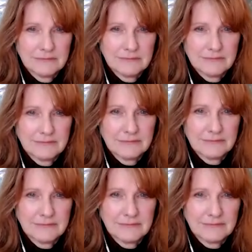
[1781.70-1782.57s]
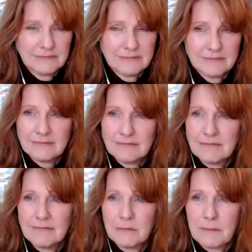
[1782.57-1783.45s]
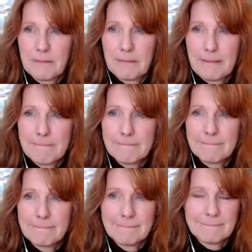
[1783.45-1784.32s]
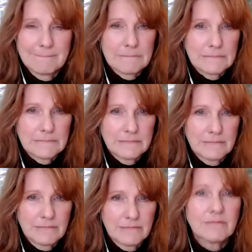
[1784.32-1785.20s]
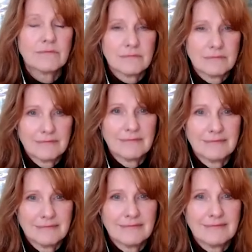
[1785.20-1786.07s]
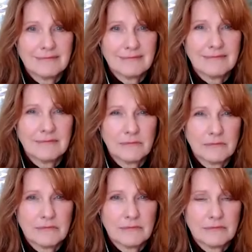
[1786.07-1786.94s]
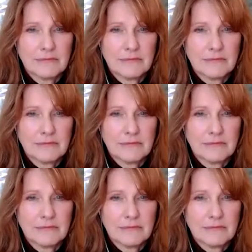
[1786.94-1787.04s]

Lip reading: No words are spoken by the person on screen.